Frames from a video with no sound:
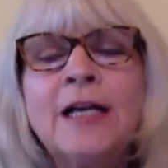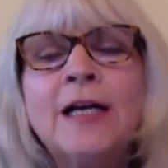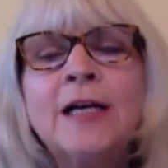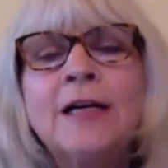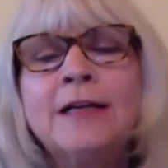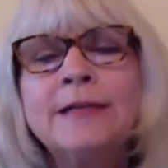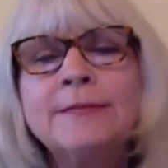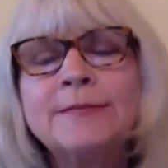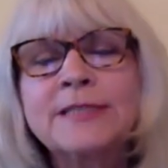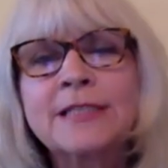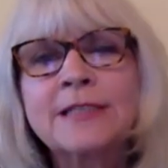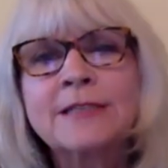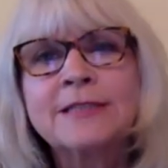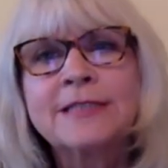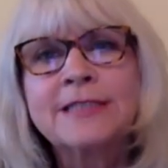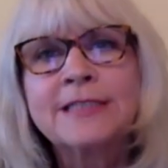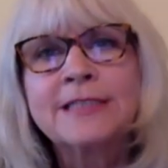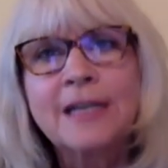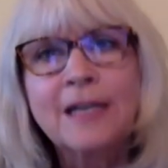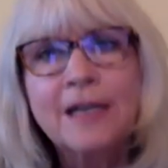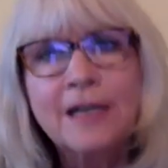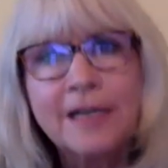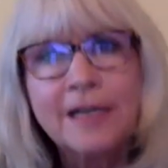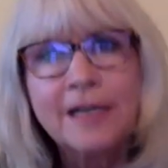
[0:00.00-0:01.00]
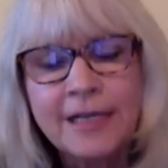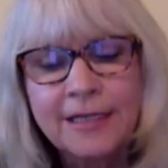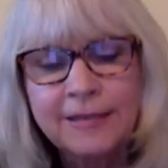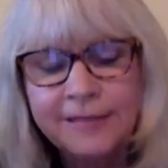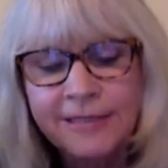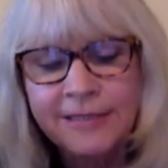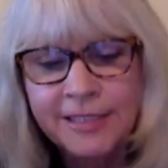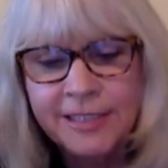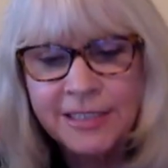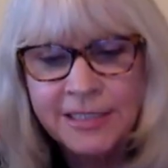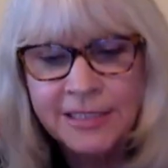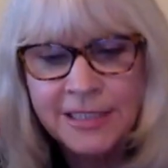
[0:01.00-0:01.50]
Oh, I'm so sorry. I
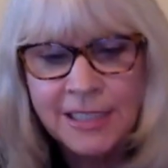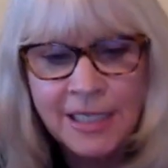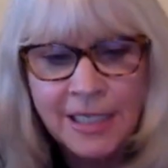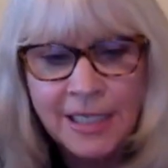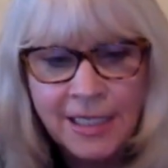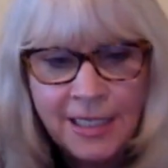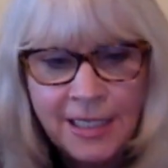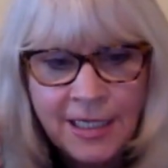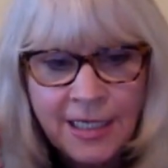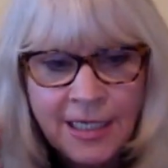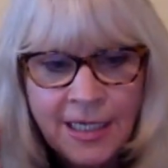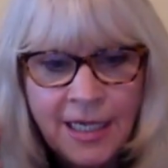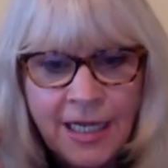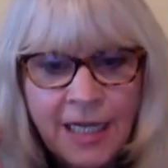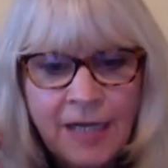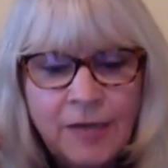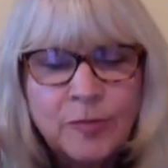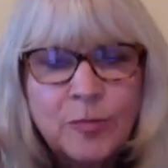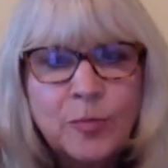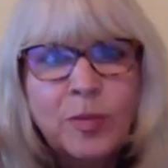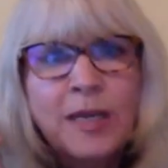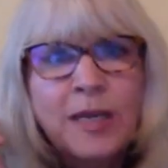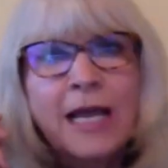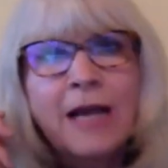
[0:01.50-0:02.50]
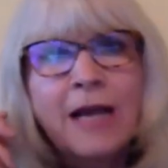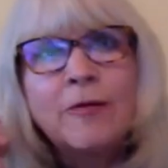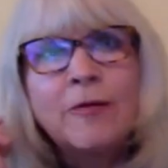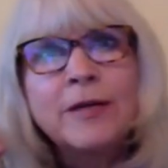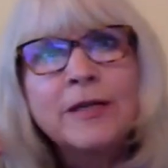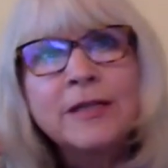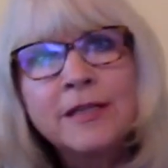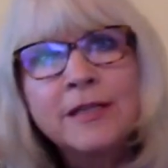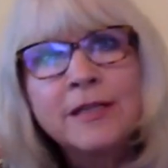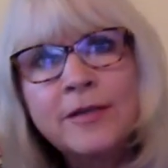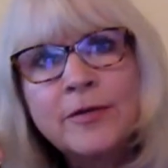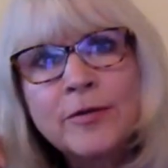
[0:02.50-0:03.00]
was just out
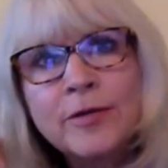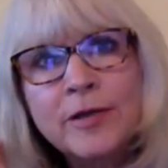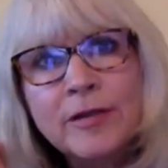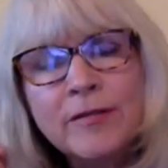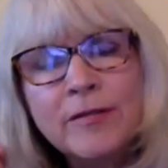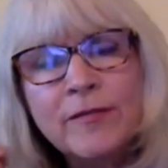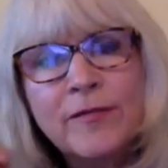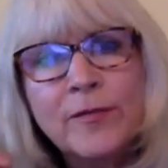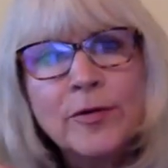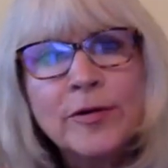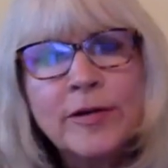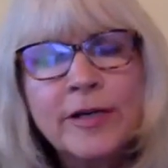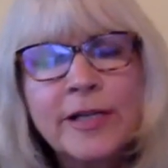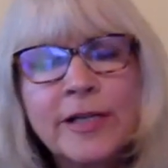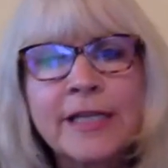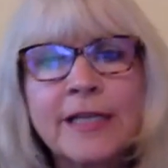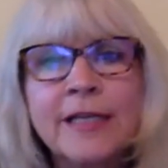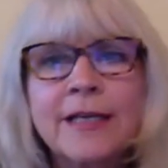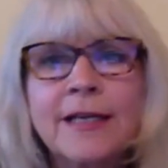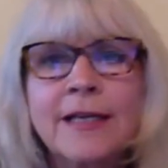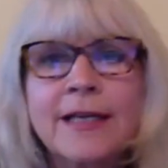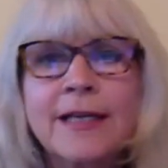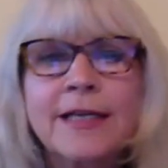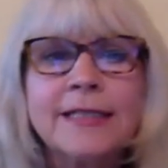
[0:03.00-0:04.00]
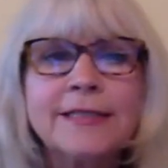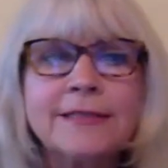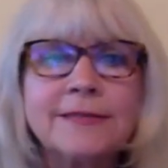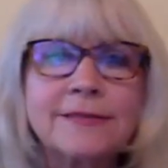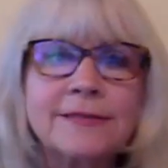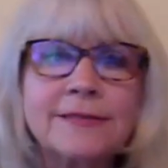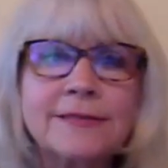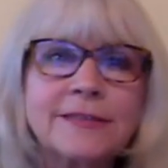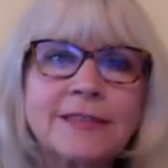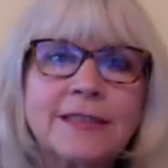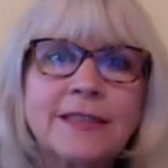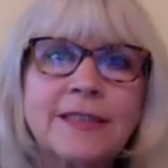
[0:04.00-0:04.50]
plowing the North 40 and,
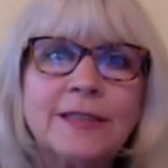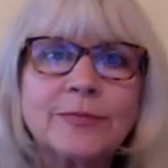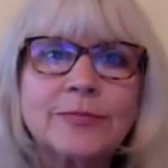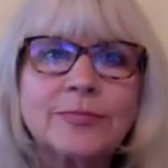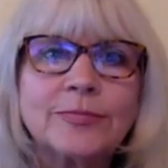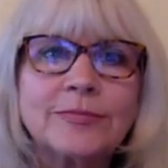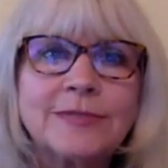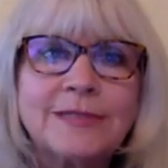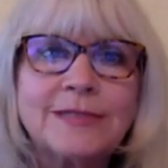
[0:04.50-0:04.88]
you know,